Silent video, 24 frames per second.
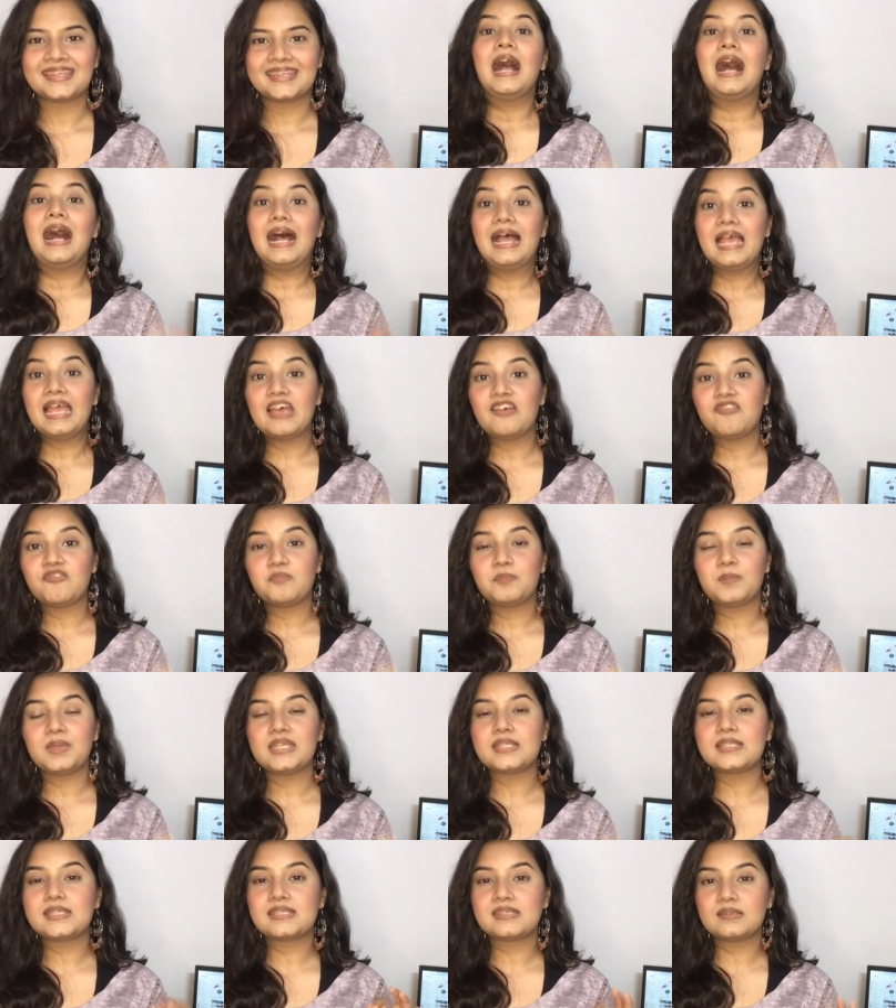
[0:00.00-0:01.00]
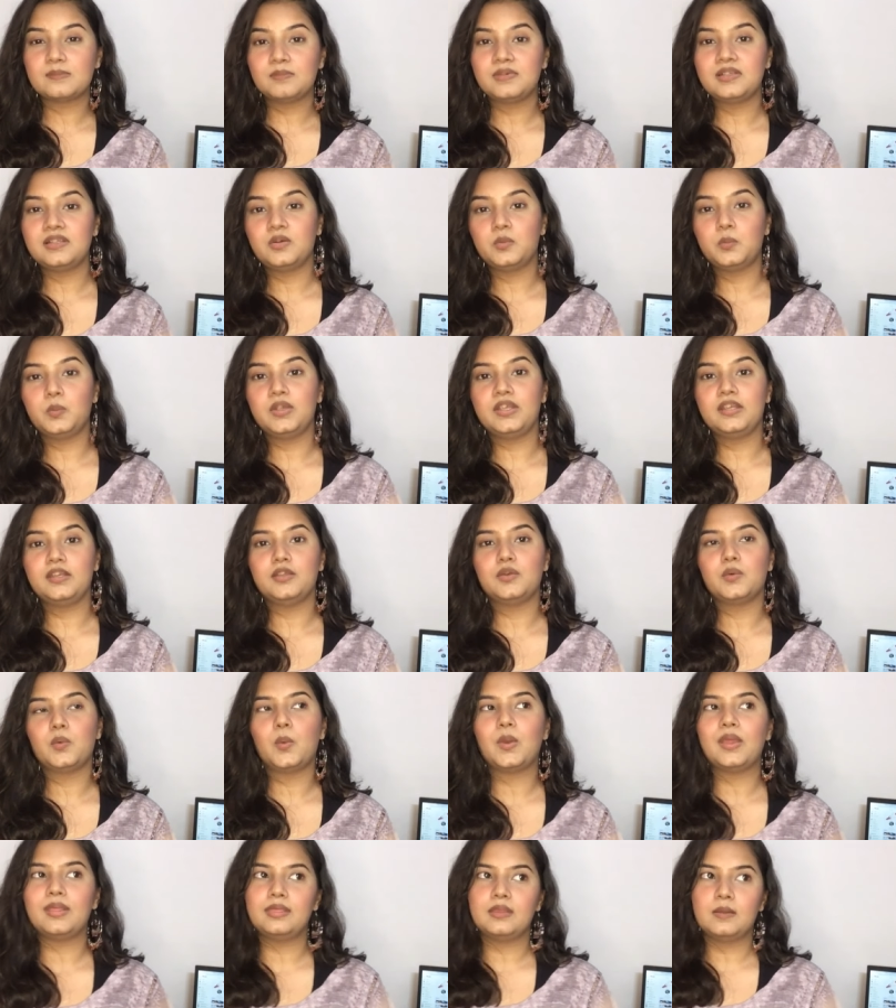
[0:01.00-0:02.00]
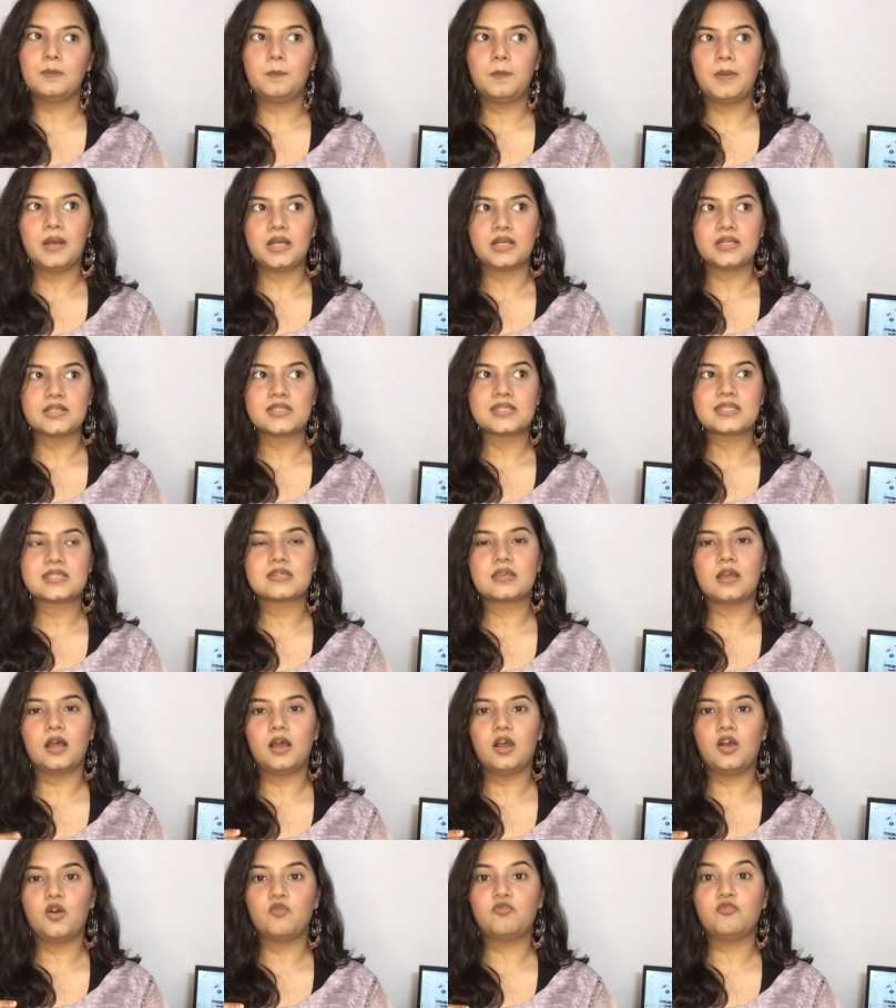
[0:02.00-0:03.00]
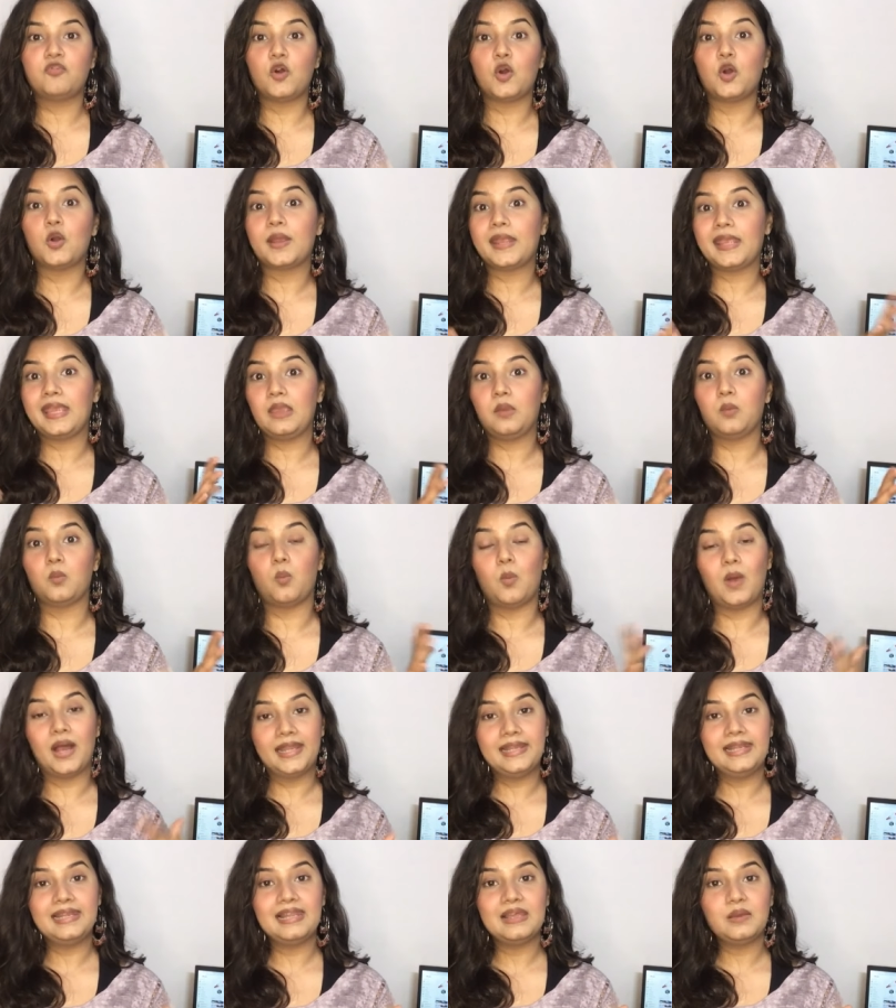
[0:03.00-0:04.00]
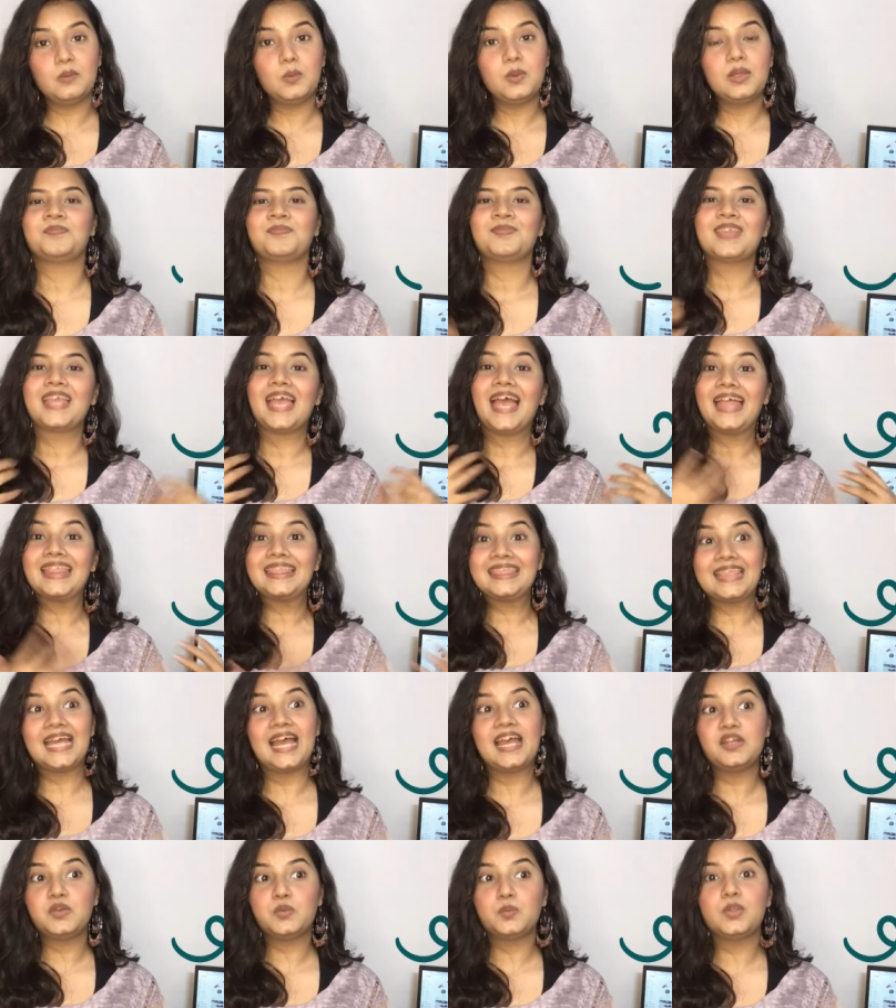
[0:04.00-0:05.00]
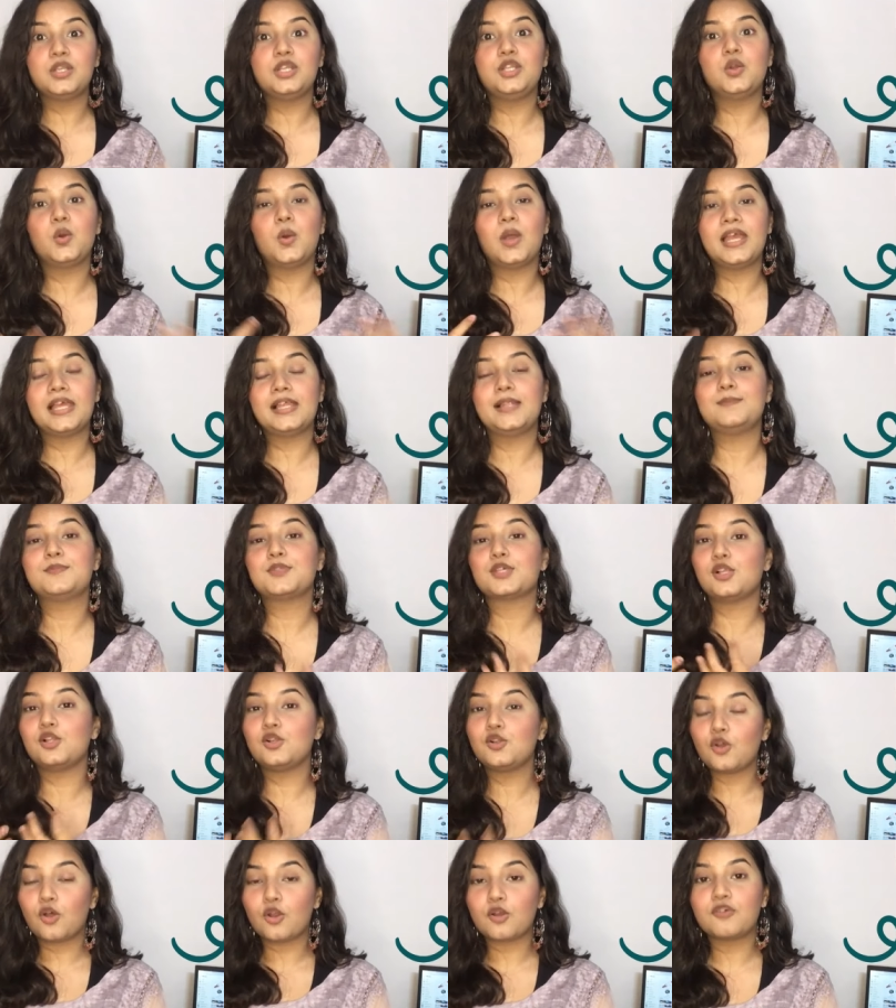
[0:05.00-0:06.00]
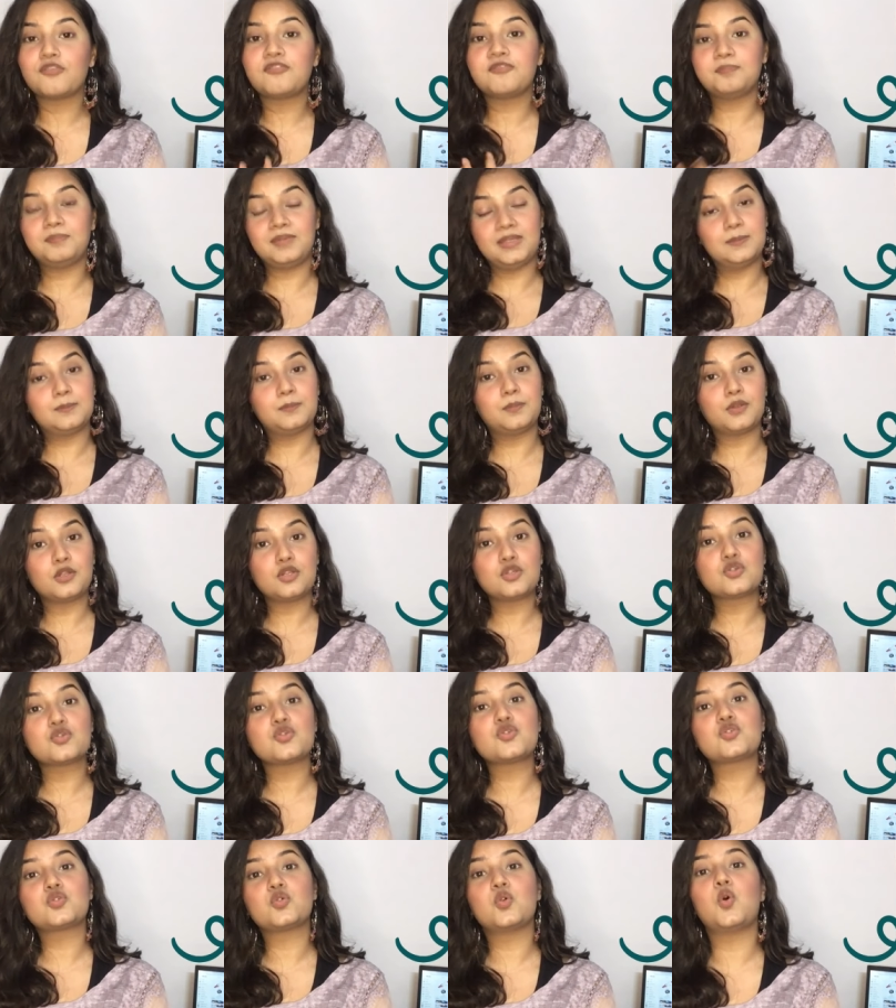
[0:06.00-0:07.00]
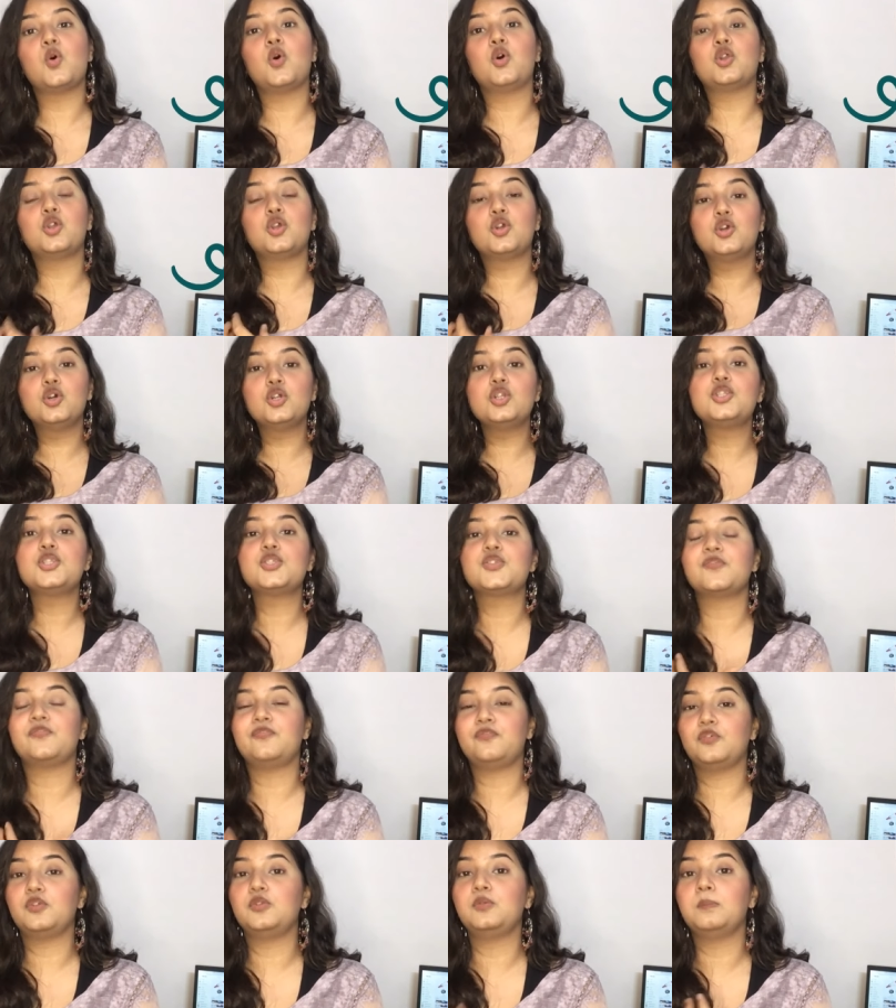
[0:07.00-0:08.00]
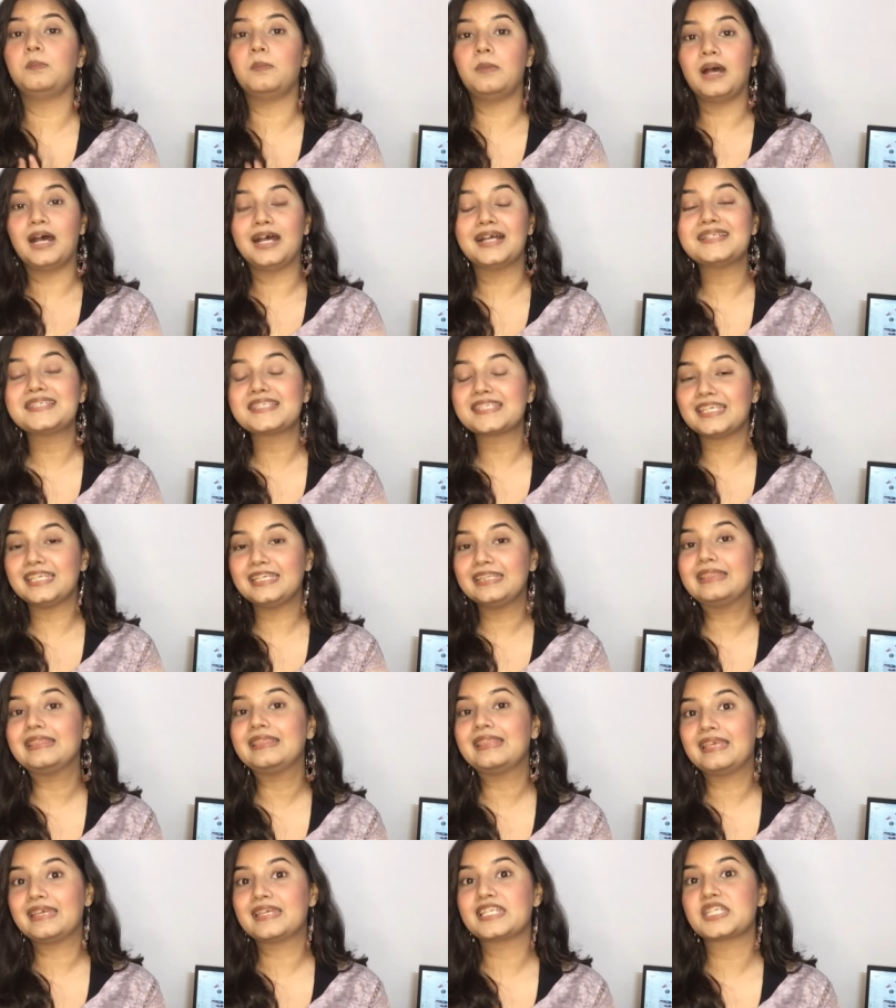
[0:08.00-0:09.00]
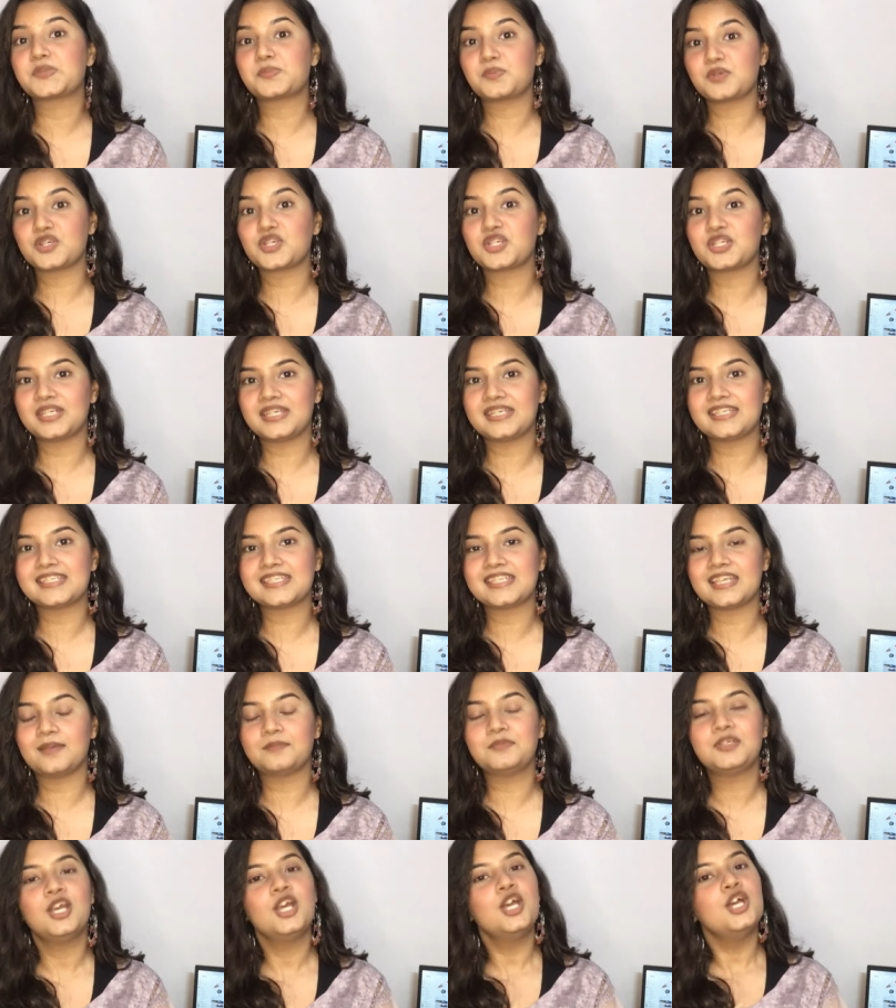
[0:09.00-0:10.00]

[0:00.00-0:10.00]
I have made similar video in the past uh, for A1 level and that video helped a lot of people to score good to full marks in their Sprechen exam